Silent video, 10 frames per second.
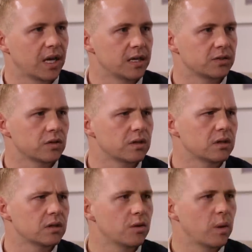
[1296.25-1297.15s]
And so
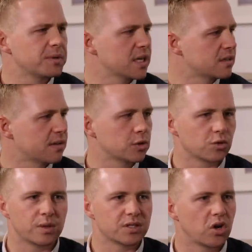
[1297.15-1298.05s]
the, the website stuff
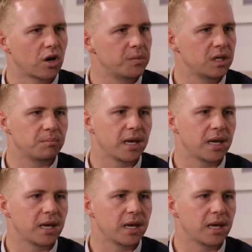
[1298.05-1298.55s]
was always a hobby,